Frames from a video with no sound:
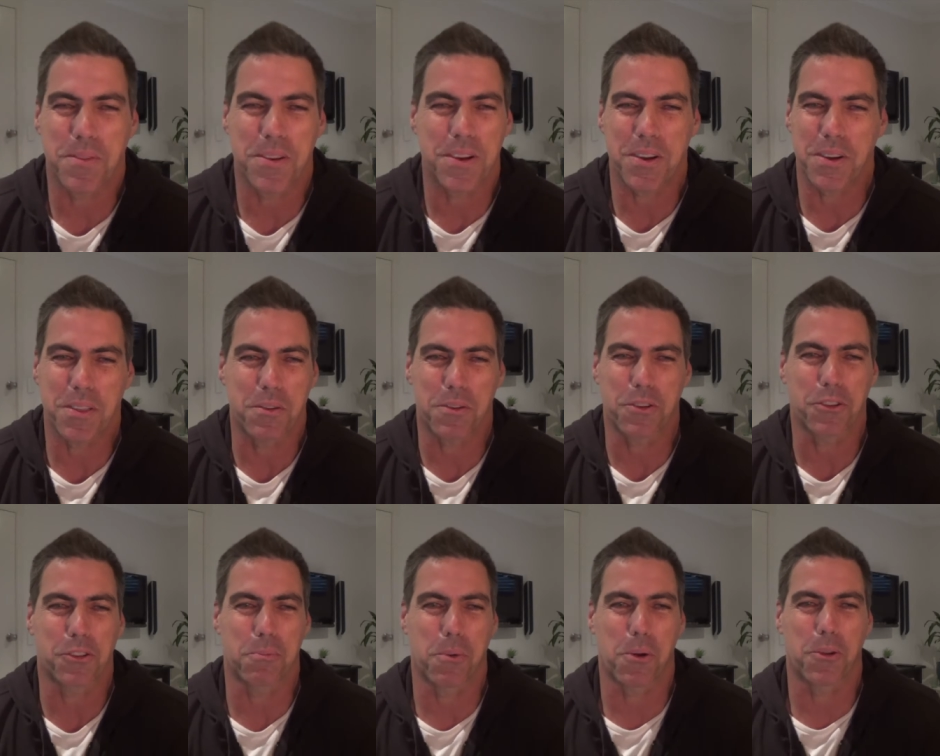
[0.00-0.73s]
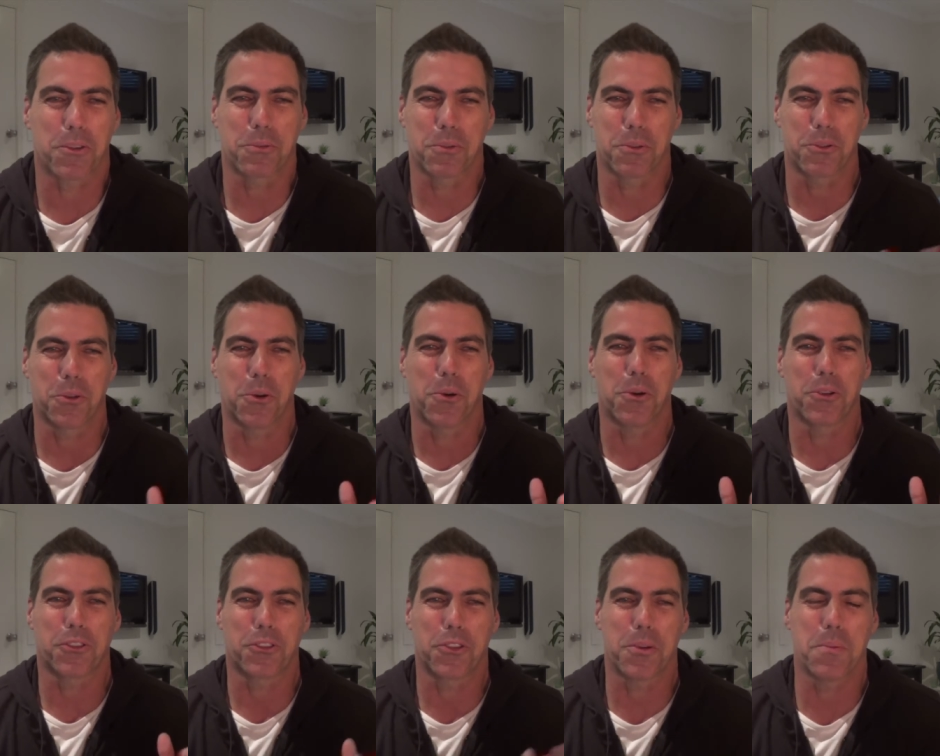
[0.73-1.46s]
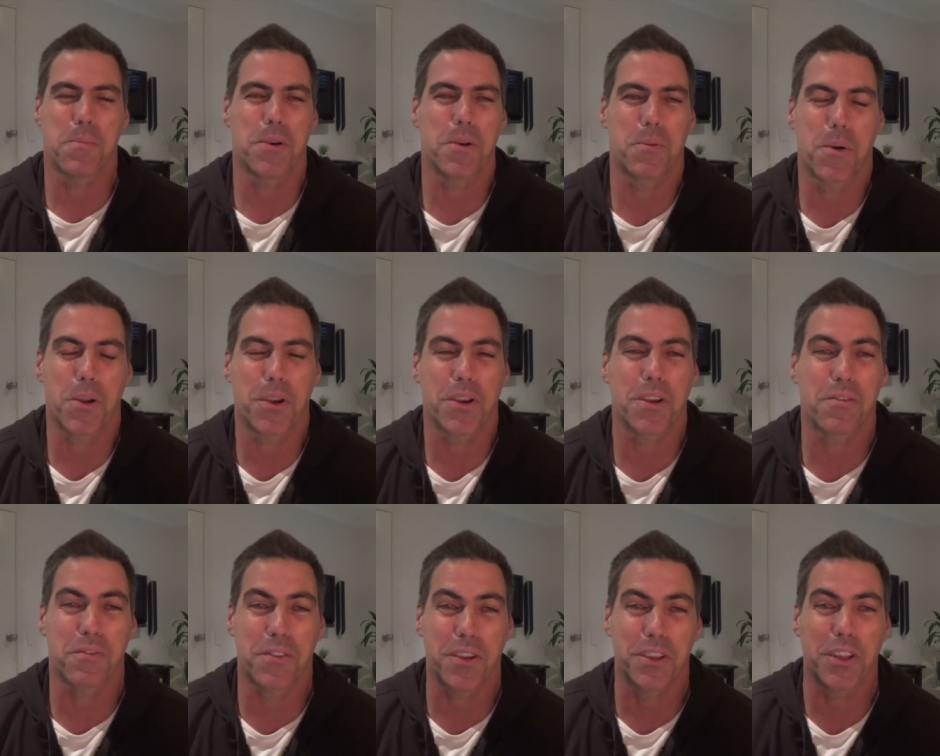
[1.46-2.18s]
The response was awesome. But what did
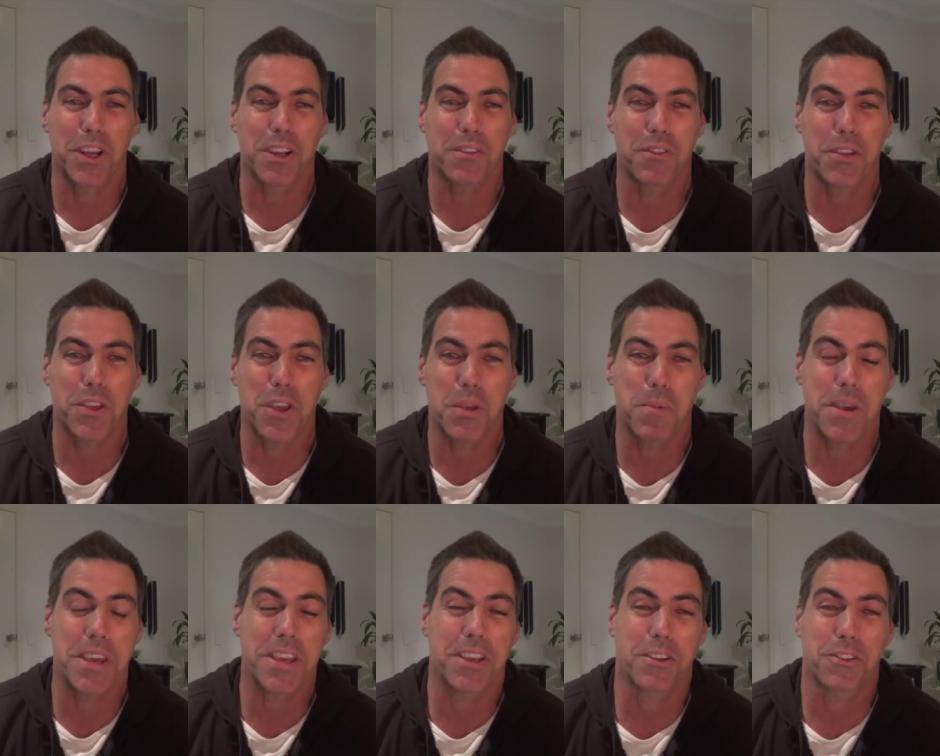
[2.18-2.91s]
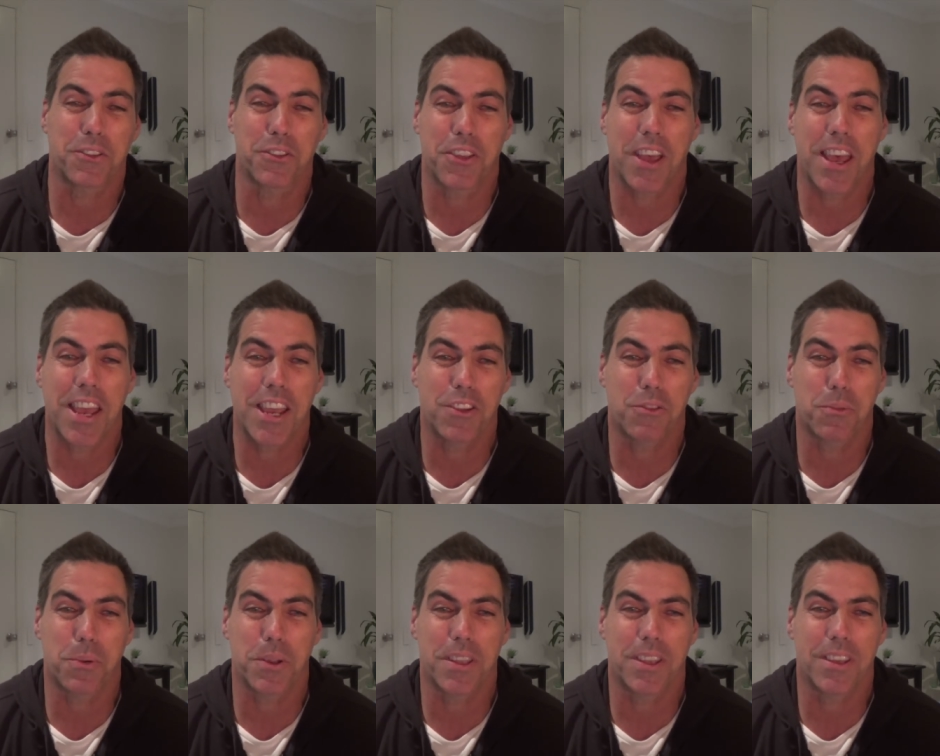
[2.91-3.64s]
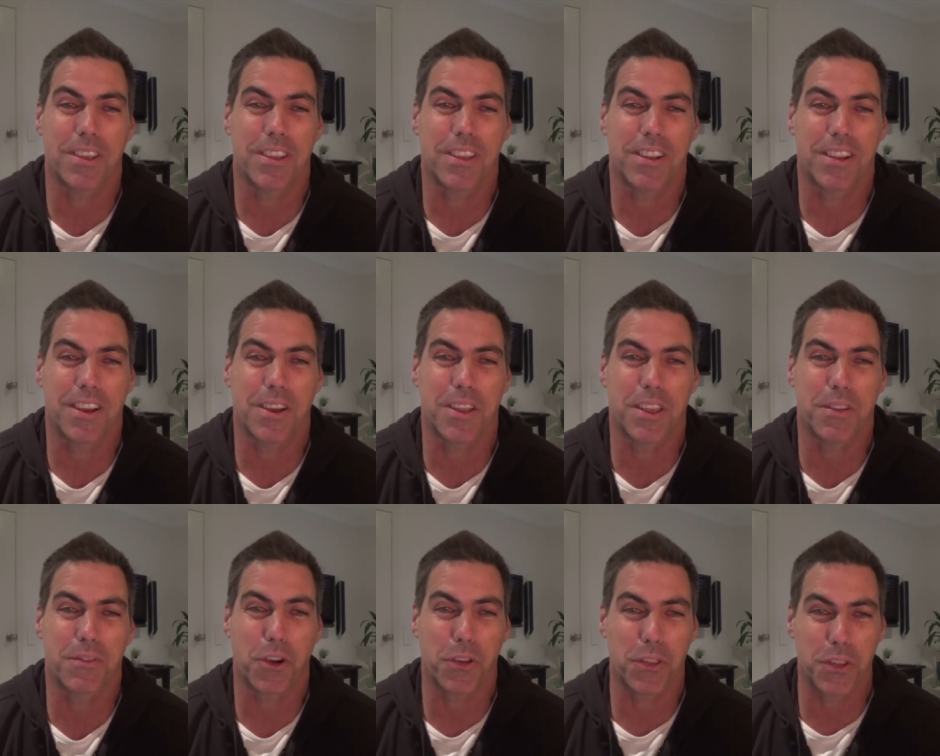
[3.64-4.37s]
it feel like for you being on stage when
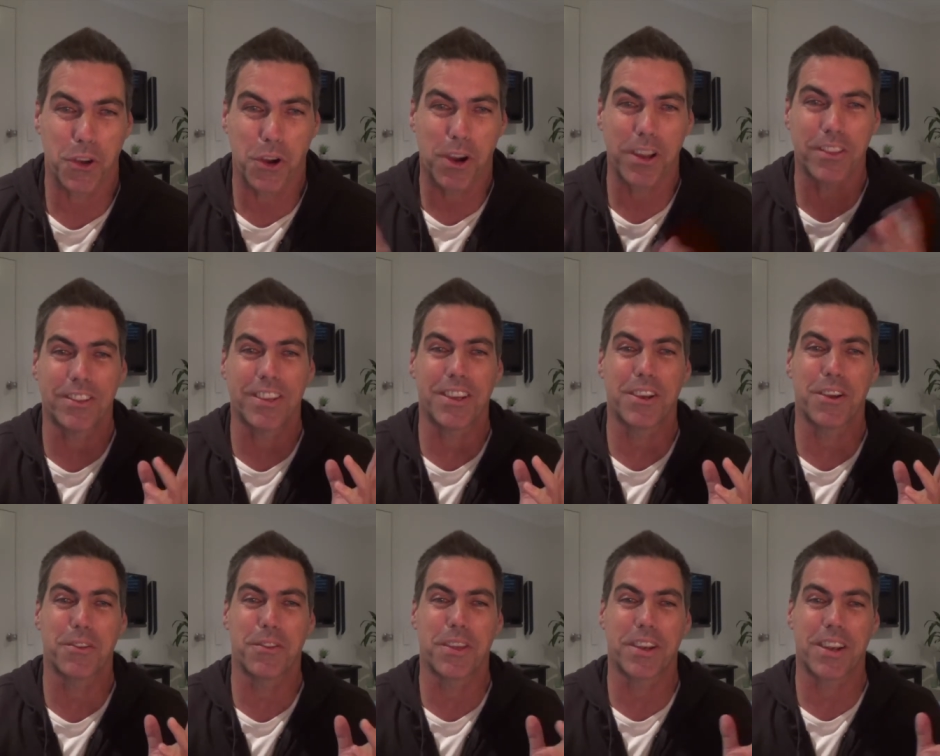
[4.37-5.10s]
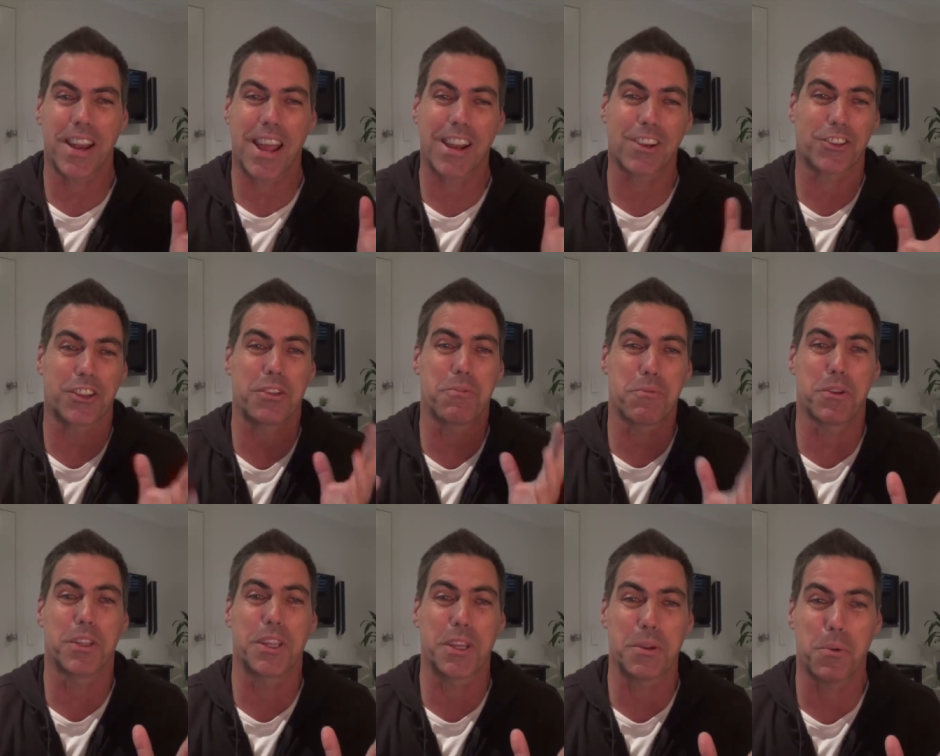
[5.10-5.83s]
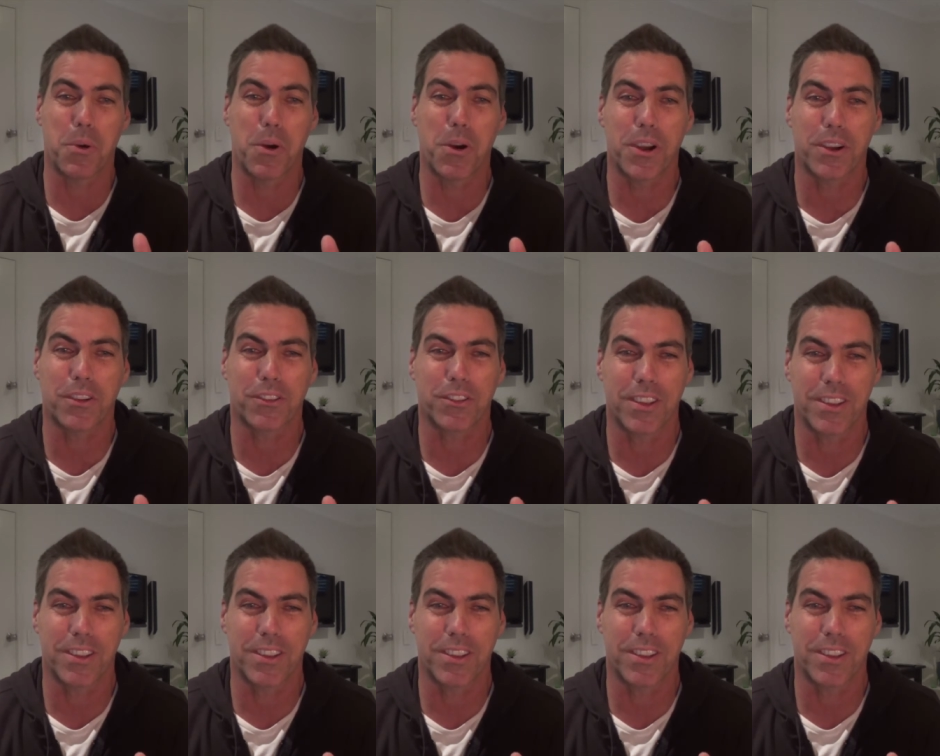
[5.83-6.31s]
you've got the idea and then it actually really works,